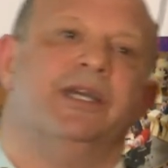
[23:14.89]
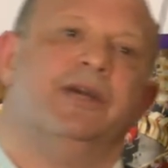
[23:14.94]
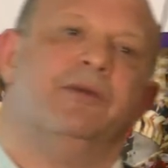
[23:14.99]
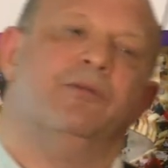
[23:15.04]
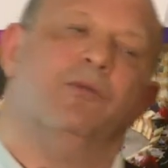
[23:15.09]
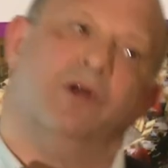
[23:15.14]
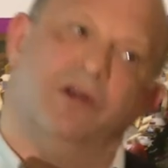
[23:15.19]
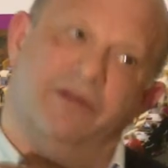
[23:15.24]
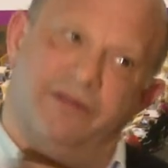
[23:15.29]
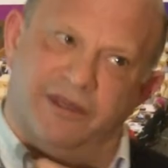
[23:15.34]

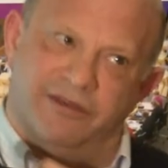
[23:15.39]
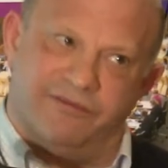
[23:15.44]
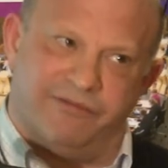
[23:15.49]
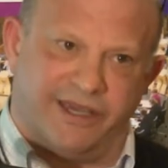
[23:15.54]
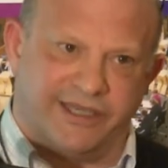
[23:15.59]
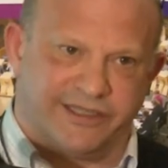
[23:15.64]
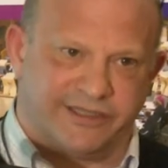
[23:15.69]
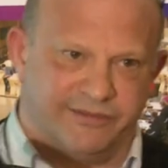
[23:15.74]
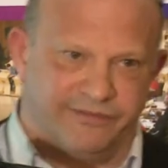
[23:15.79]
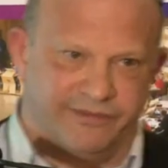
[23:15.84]
One of the
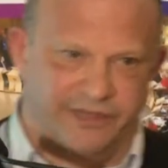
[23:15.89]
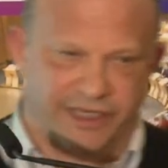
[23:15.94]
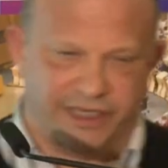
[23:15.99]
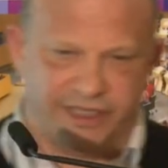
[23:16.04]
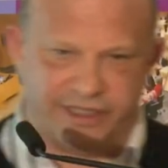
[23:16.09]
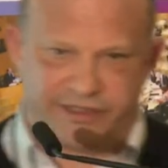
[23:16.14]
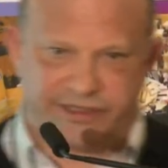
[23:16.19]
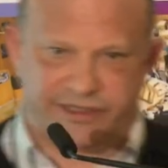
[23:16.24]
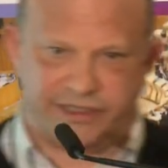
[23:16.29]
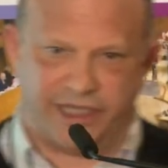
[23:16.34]
effects of
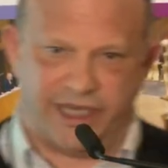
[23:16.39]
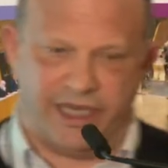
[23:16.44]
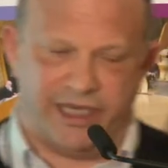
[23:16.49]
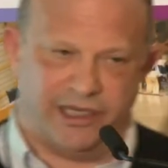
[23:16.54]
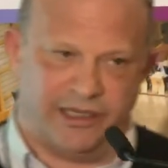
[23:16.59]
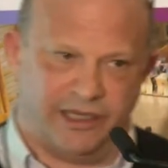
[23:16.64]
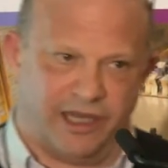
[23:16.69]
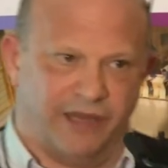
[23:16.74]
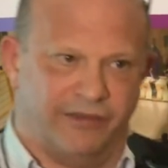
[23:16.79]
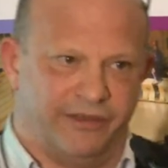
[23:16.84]
this, and
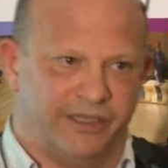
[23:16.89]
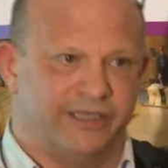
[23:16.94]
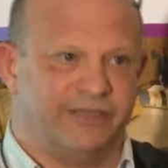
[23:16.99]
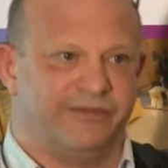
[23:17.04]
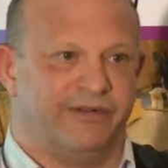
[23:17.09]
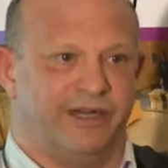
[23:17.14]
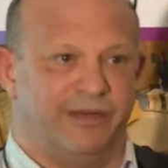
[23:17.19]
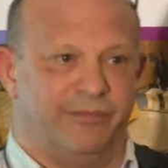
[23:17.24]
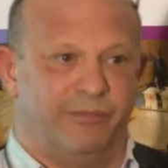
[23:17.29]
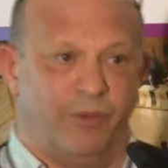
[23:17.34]
I, I think is
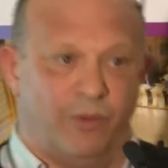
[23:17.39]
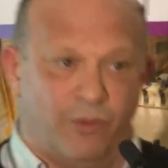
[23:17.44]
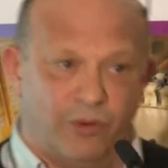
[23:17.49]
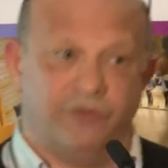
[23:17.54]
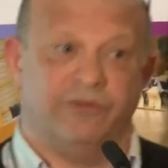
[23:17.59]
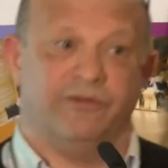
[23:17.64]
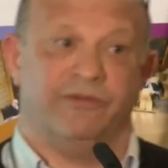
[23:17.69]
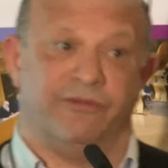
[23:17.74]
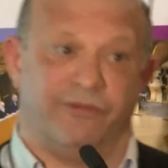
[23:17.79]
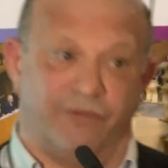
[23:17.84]
very
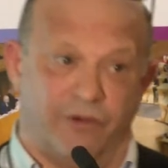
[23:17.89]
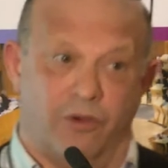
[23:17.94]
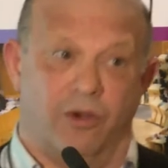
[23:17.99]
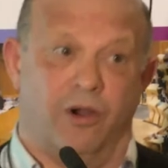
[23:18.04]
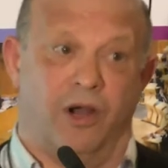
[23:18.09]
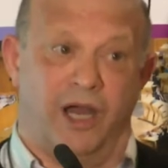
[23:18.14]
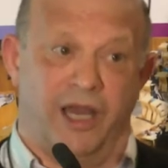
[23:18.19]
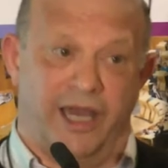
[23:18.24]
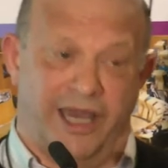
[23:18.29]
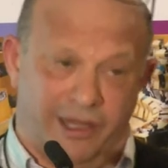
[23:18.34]
important
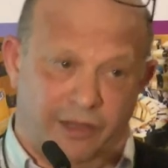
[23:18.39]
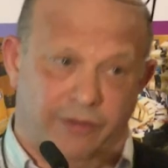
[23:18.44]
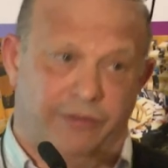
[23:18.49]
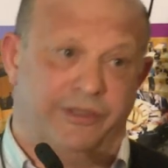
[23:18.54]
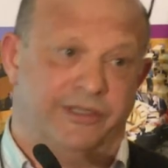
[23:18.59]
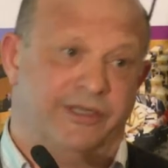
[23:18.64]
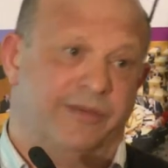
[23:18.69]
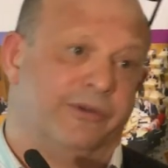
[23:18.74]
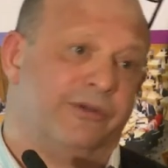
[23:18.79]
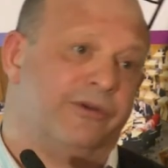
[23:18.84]
for a healthy
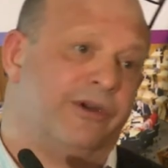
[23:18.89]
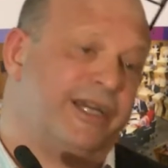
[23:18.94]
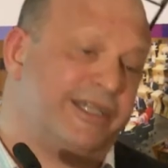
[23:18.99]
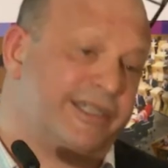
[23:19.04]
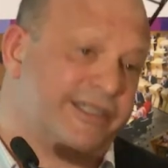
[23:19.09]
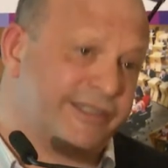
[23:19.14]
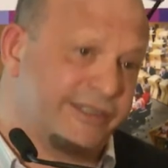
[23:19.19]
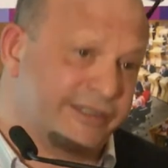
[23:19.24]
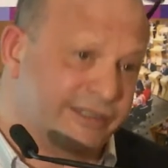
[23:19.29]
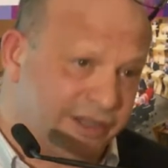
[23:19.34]

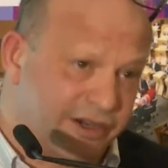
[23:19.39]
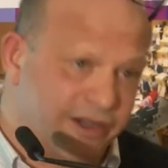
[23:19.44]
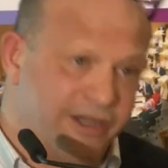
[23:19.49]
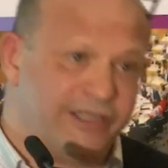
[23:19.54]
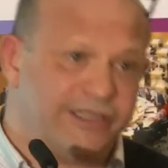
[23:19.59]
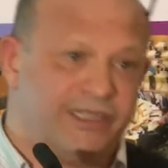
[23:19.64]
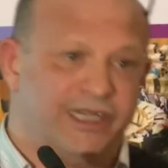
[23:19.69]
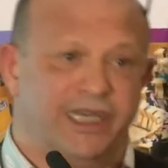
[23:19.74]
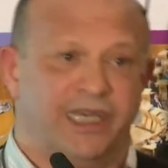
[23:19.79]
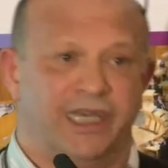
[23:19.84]
democratic
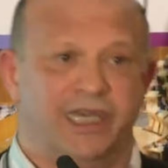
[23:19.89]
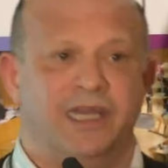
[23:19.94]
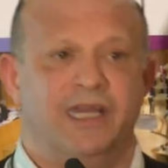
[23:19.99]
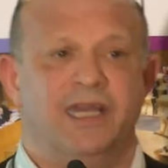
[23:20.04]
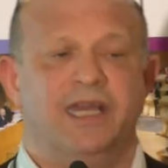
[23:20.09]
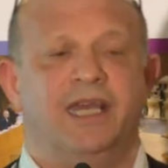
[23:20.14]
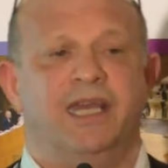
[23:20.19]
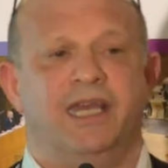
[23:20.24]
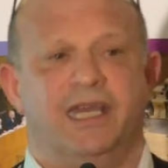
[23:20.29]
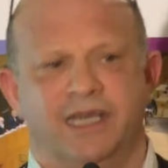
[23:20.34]
society,
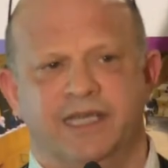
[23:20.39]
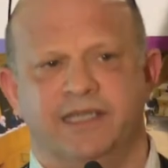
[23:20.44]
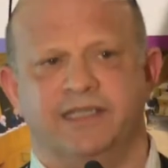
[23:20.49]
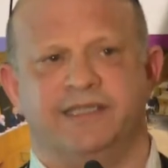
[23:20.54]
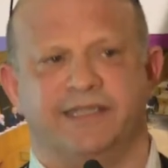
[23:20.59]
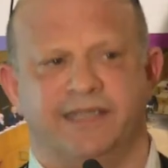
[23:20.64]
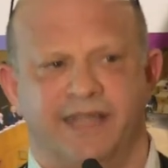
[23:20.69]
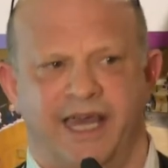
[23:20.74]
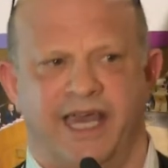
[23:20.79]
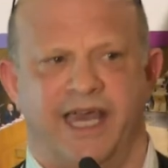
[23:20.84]

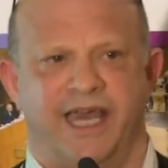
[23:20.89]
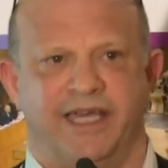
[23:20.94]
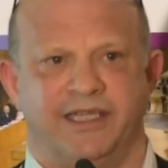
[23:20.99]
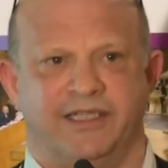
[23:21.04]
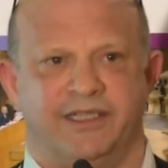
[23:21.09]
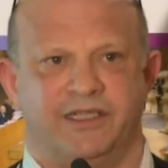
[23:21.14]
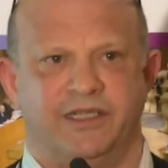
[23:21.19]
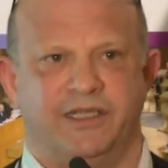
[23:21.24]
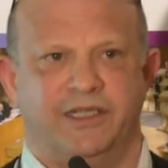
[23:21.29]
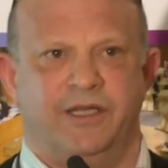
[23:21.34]
is
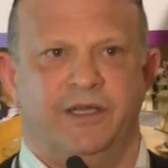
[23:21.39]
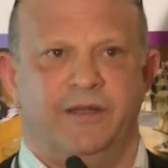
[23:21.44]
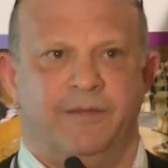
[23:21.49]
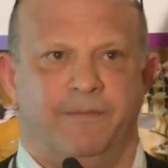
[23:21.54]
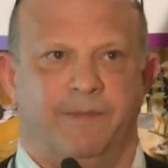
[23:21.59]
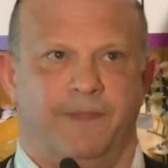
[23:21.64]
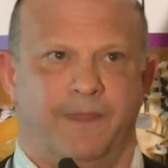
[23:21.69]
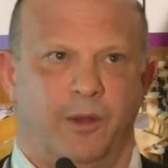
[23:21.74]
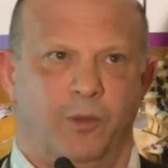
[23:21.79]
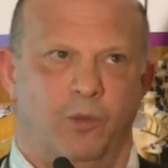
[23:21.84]
that
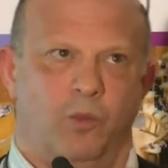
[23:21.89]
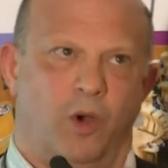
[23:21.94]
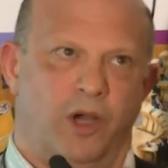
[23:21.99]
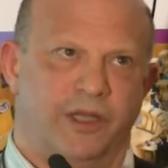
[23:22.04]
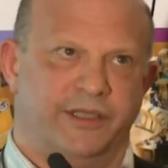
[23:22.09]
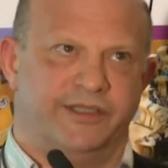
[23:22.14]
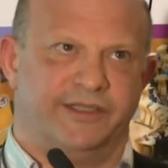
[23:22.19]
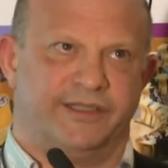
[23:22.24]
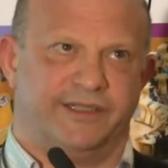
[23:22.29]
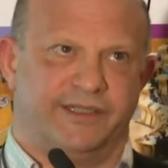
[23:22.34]

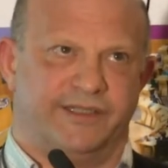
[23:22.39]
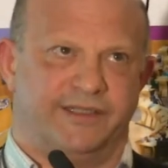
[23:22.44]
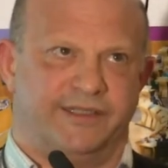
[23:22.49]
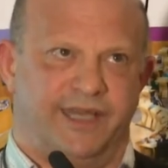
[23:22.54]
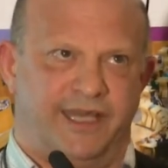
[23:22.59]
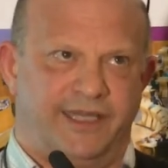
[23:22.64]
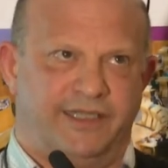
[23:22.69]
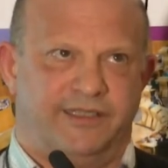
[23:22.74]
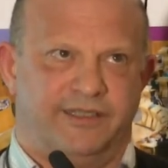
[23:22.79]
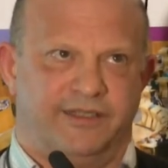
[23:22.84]
one's
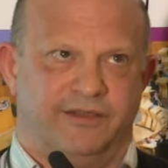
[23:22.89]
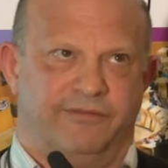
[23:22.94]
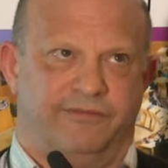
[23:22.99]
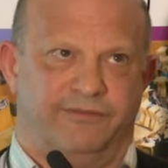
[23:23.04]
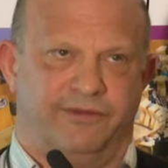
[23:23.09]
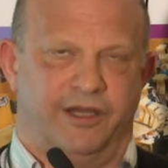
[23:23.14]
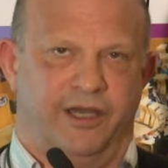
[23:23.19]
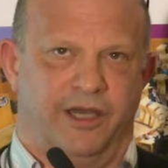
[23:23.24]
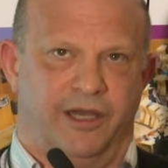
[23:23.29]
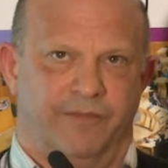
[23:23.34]
sense of
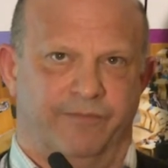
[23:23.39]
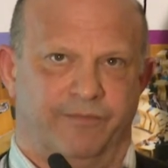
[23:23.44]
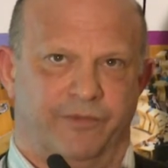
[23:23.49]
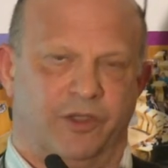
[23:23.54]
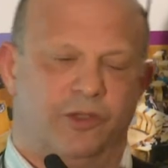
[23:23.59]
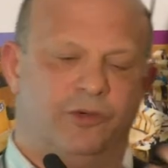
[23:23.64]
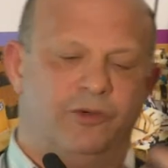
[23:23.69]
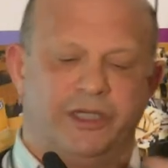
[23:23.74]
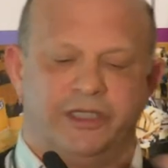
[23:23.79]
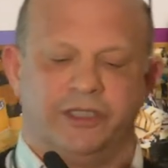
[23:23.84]
um,
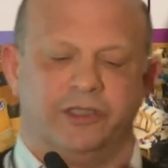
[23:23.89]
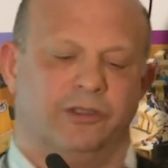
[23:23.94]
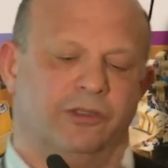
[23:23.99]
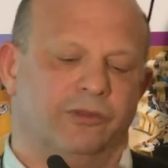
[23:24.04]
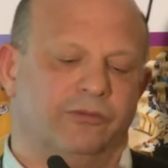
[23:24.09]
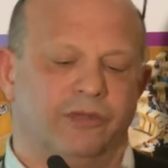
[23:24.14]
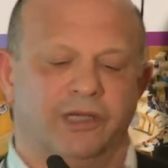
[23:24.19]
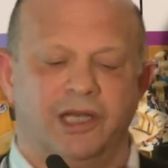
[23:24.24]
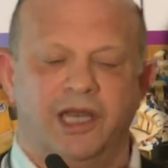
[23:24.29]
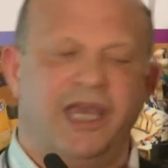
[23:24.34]

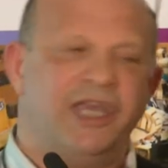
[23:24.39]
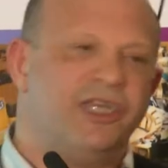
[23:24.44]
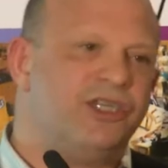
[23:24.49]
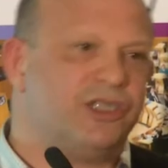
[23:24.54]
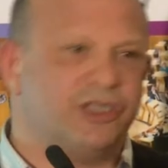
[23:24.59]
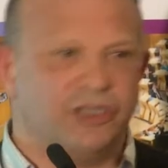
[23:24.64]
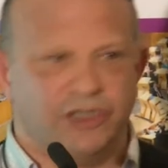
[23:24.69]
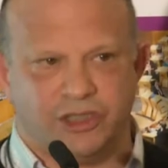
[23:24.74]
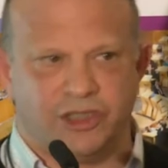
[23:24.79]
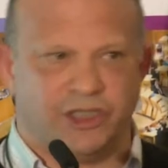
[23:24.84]
critical
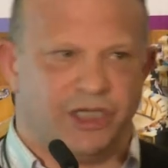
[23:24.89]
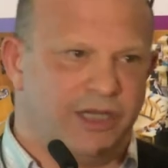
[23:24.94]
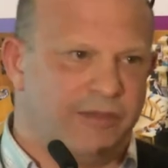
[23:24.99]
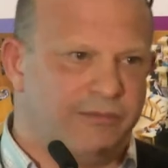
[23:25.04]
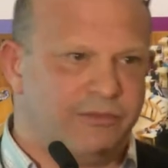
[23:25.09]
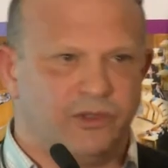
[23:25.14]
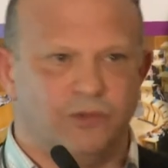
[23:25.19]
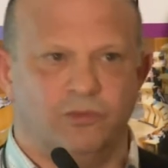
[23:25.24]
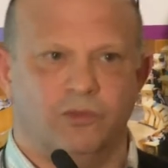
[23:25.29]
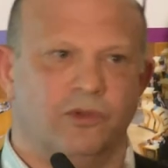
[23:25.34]

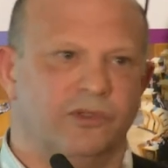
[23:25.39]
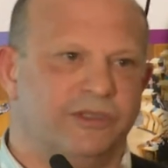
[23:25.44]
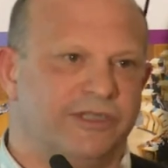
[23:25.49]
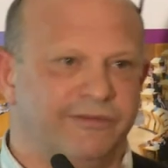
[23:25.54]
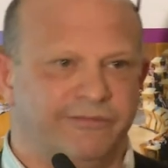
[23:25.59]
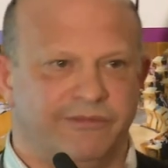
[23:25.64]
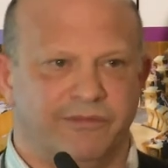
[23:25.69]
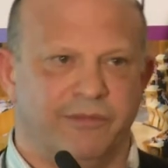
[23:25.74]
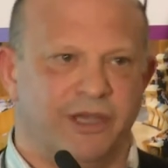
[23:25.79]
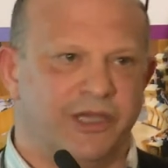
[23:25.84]
relationship towards
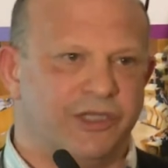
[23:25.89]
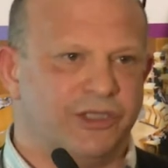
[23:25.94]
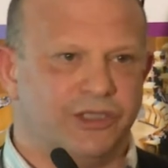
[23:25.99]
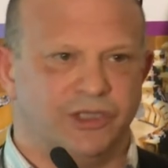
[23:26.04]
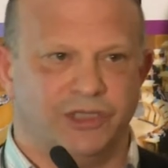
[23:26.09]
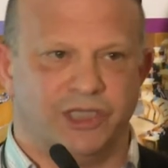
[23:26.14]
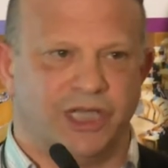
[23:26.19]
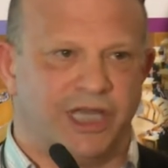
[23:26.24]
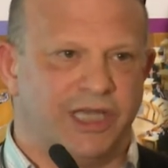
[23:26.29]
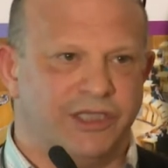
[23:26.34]

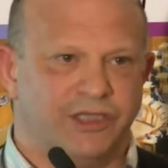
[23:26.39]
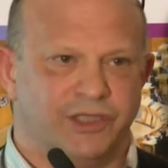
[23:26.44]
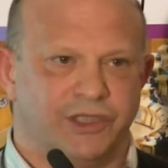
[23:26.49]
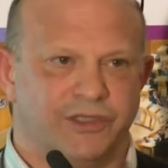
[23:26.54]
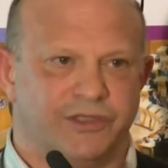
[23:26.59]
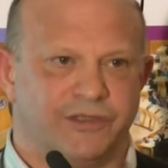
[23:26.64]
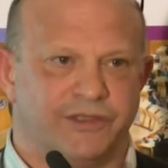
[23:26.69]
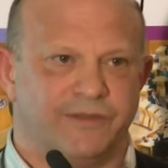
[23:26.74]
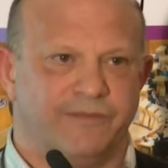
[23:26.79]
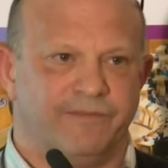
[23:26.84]
information
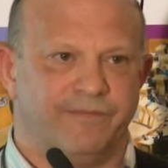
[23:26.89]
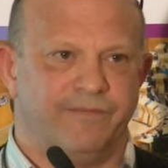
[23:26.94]
changes.